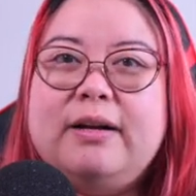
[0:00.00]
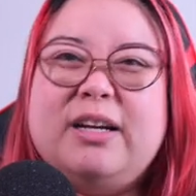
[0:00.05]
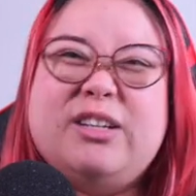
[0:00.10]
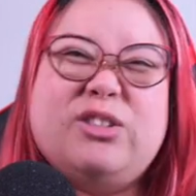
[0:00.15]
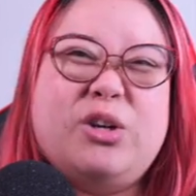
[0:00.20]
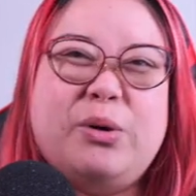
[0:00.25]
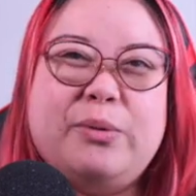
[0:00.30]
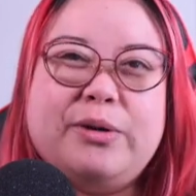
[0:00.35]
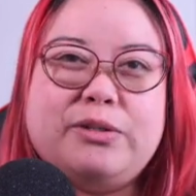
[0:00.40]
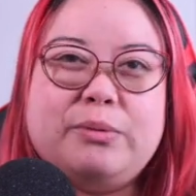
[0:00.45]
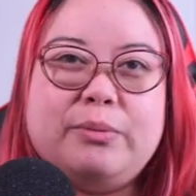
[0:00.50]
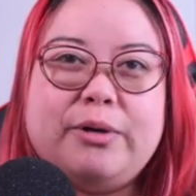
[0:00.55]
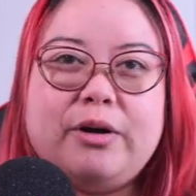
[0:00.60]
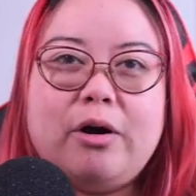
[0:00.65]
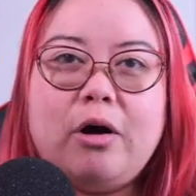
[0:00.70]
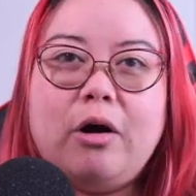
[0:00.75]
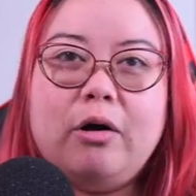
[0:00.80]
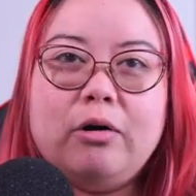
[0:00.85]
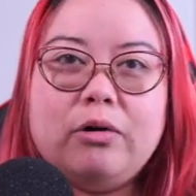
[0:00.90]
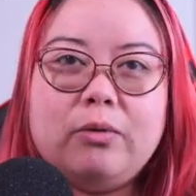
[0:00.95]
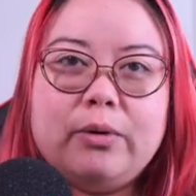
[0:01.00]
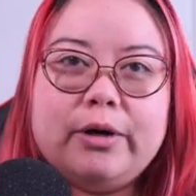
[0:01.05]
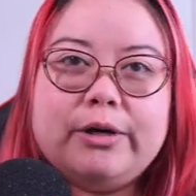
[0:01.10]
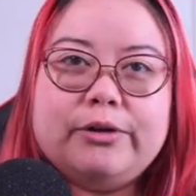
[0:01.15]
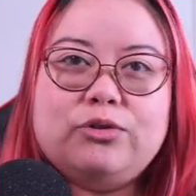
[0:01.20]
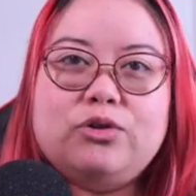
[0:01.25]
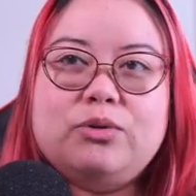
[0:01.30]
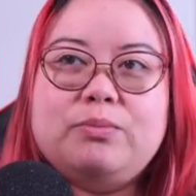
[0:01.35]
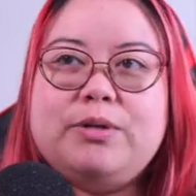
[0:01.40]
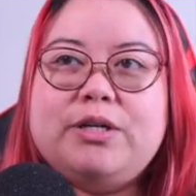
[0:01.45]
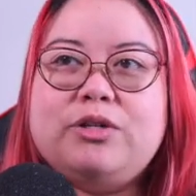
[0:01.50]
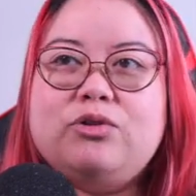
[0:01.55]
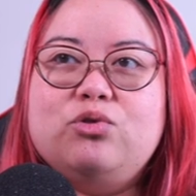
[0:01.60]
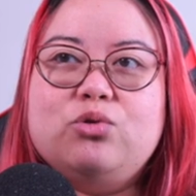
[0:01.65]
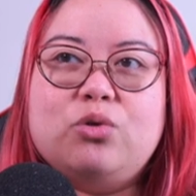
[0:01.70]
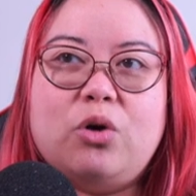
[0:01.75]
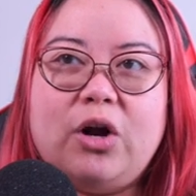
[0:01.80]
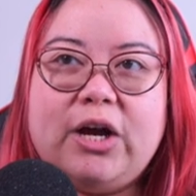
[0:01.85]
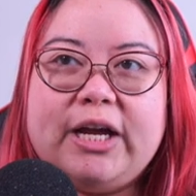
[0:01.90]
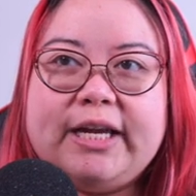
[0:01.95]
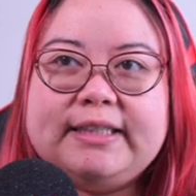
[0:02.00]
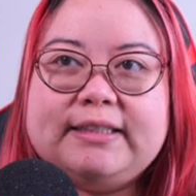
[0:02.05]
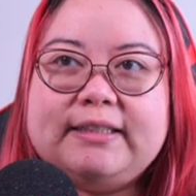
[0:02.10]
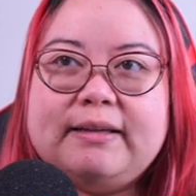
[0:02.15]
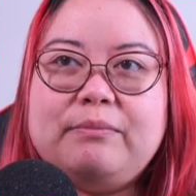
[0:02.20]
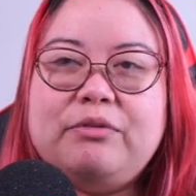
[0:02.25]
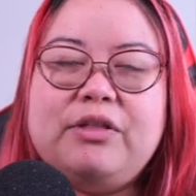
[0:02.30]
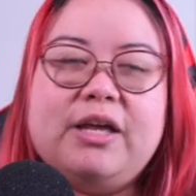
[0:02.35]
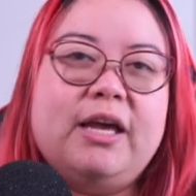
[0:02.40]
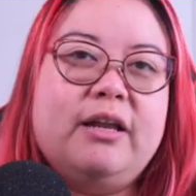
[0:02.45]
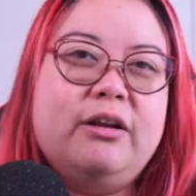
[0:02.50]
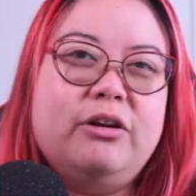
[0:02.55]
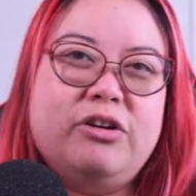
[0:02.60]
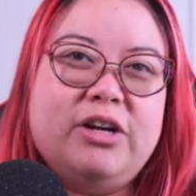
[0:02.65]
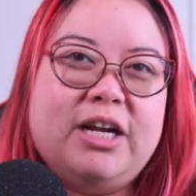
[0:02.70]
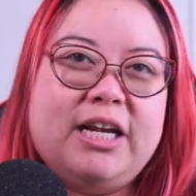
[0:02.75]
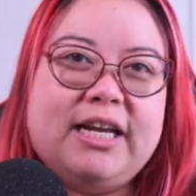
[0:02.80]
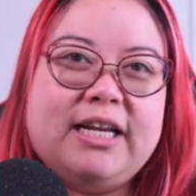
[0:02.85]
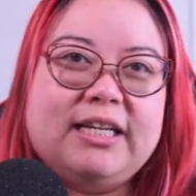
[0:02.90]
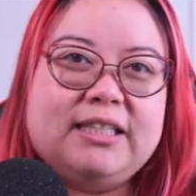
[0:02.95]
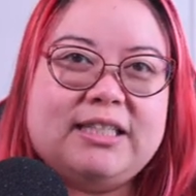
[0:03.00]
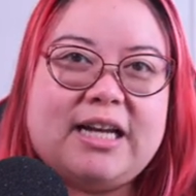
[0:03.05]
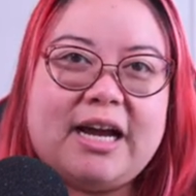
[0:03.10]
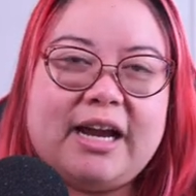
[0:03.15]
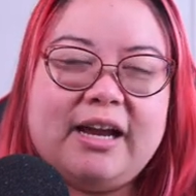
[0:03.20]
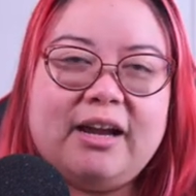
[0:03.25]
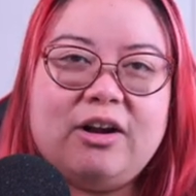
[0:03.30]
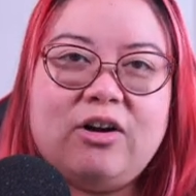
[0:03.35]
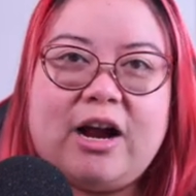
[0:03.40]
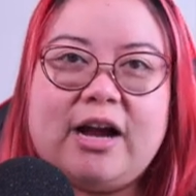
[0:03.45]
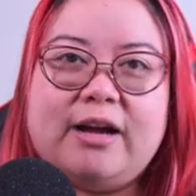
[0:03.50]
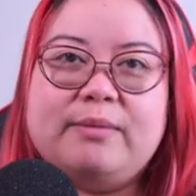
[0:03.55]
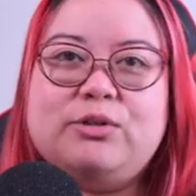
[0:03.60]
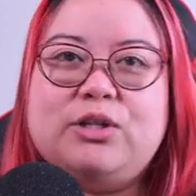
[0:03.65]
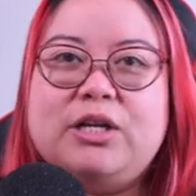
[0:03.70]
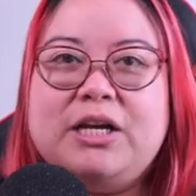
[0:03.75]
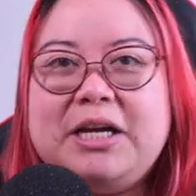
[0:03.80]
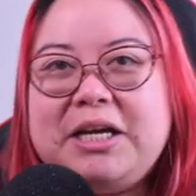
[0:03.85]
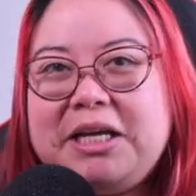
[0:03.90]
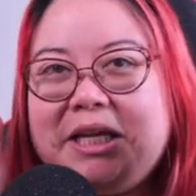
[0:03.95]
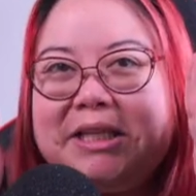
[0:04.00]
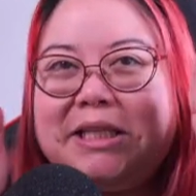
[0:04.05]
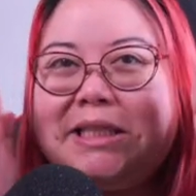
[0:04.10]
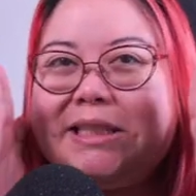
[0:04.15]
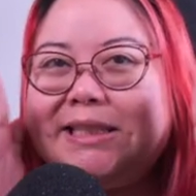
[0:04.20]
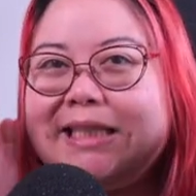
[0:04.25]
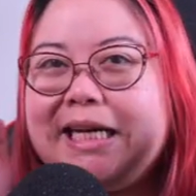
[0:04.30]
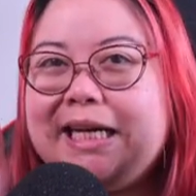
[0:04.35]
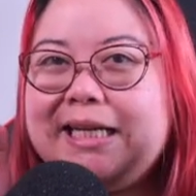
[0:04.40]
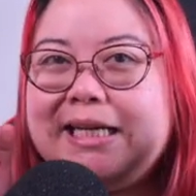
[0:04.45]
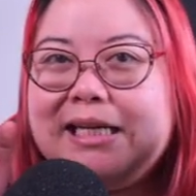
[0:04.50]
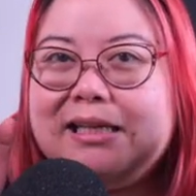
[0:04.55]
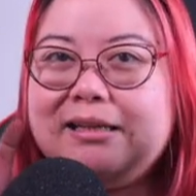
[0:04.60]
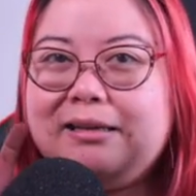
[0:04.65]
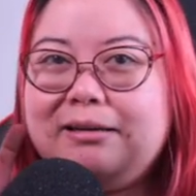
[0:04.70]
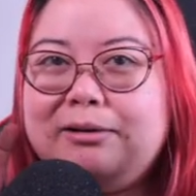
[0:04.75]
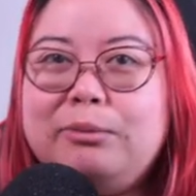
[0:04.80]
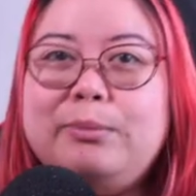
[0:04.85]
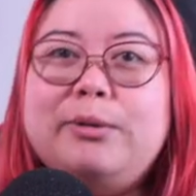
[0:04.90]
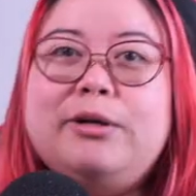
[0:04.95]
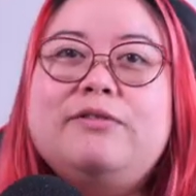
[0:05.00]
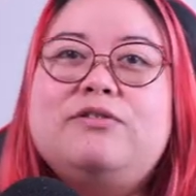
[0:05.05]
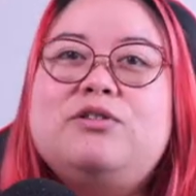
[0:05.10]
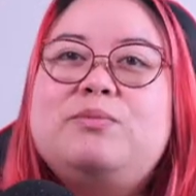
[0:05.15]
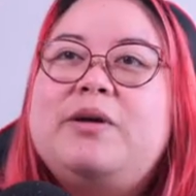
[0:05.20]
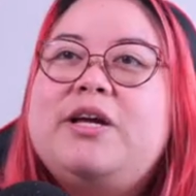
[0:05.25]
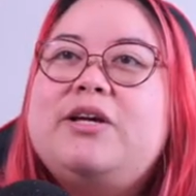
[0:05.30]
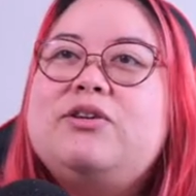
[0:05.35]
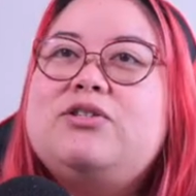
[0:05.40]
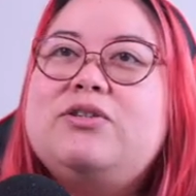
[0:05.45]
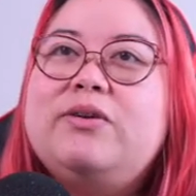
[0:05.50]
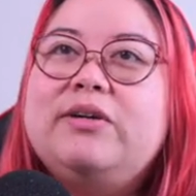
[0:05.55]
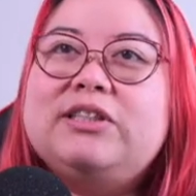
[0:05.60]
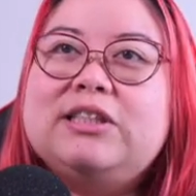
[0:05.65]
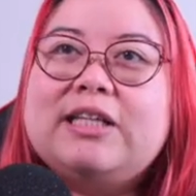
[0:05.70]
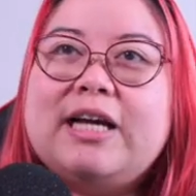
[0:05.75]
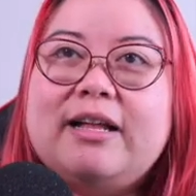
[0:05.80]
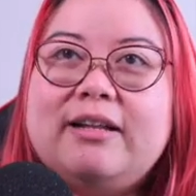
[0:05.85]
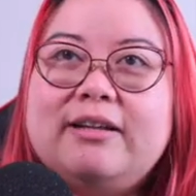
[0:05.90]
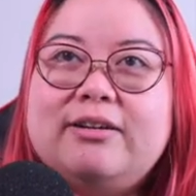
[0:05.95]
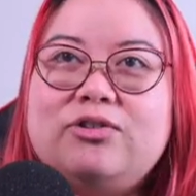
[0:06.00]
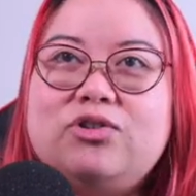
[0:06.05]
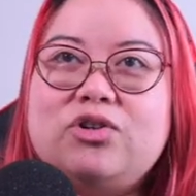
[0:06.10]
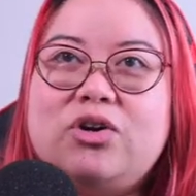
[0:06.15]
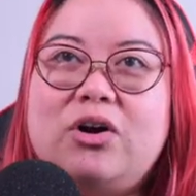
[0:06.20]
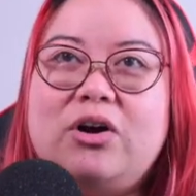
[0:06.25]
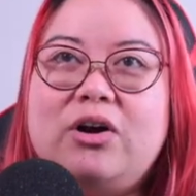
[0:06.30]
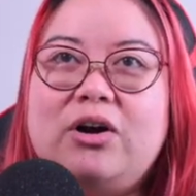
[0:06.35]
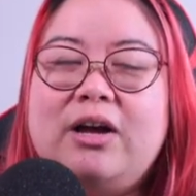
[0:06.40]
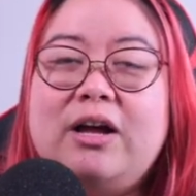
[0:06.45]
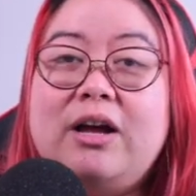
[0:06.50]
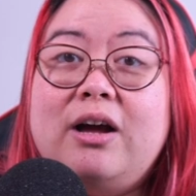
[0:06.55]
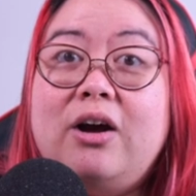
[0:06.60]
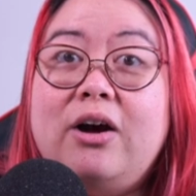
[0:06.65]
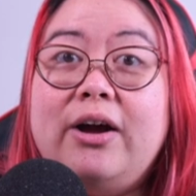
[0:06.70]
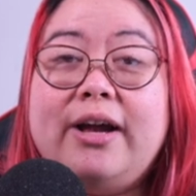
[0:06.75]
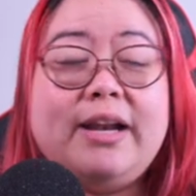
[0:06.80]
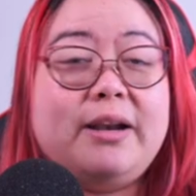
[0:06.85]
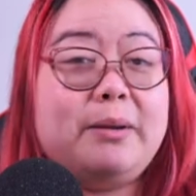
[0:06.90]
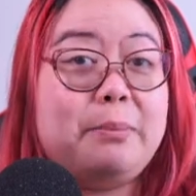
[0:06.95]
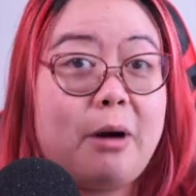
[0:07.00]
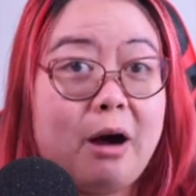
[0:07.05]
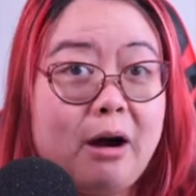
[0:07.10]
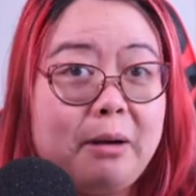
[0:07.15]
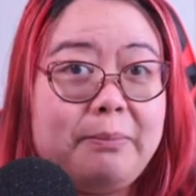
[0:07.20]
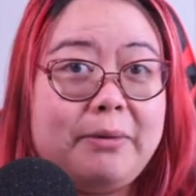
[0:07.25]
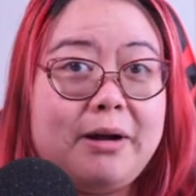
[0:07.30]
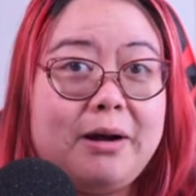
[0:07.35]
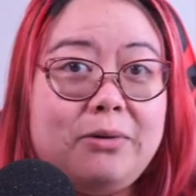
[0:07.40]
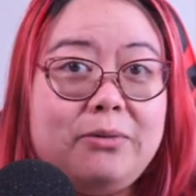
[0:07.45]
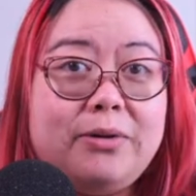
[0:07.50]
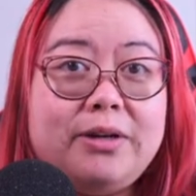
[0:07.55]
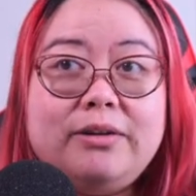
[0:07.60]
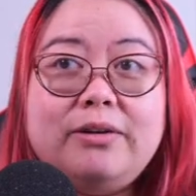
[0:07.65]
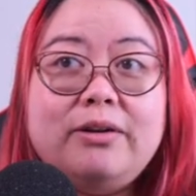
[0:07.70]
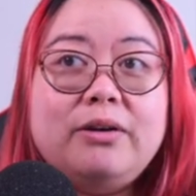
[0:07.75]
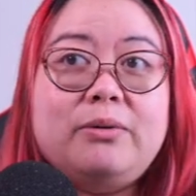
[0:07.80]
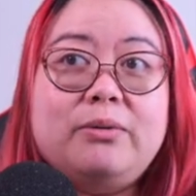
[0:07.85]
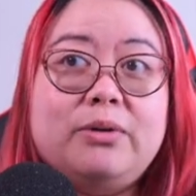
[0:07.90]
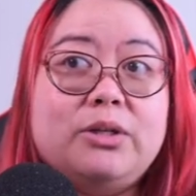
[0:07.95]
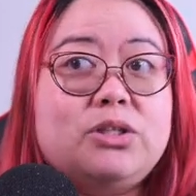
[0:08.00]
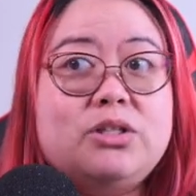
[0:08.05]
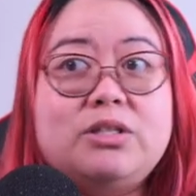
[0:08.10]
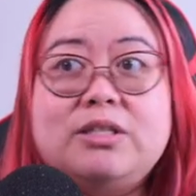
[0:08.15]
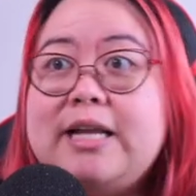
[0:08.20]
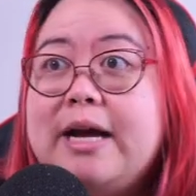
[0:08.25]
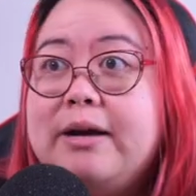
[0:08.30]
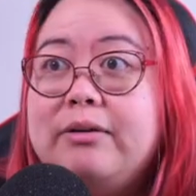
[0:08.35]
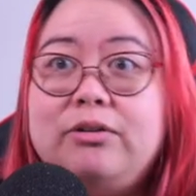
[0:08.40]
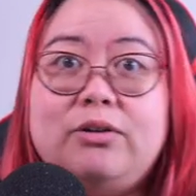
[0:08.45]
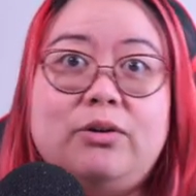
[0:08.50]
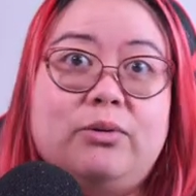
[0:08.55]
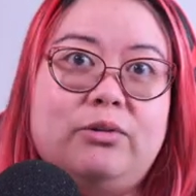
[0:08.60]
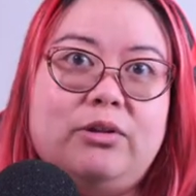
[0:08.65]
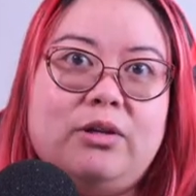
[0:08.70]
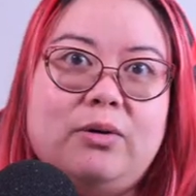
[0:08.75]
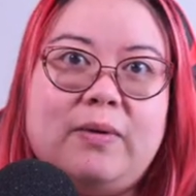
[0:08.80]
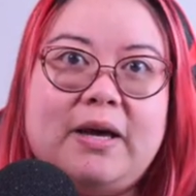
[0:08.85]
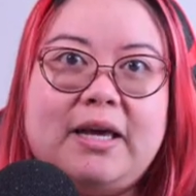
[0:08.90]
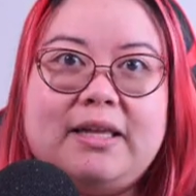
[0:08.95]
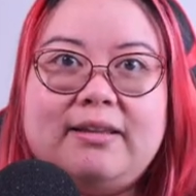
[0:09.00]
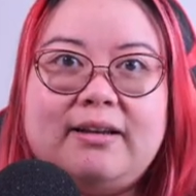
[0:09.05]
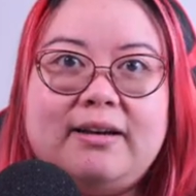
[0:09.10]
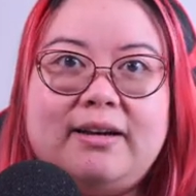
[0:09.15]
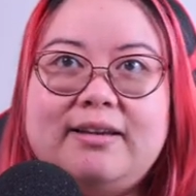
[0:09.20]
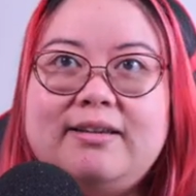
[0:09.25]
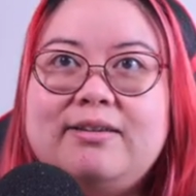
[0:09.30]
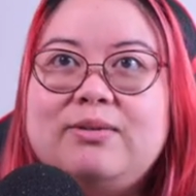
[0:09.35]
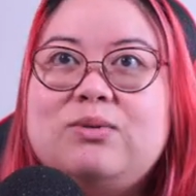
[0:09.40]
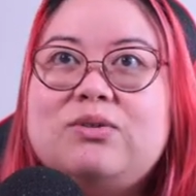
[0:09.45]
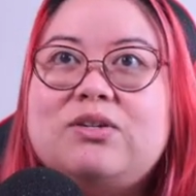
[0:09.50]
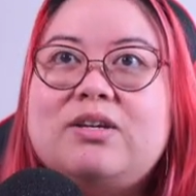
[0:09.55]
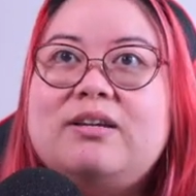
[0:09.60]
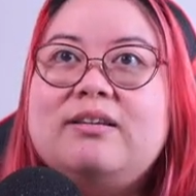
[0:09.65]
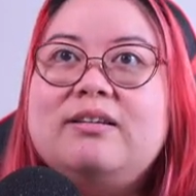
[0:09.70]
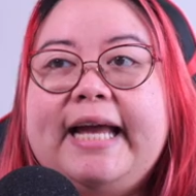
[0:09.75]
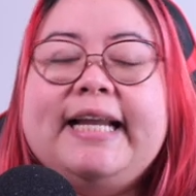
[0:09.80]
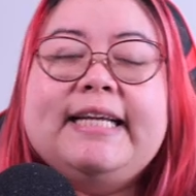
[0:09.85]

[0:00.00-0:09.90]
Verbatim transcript: It's always a bit awkward to be drawing something and creating diagrams in this tiny little bit of space, so Excalibrain in a pop-out window is now the only way that I use it.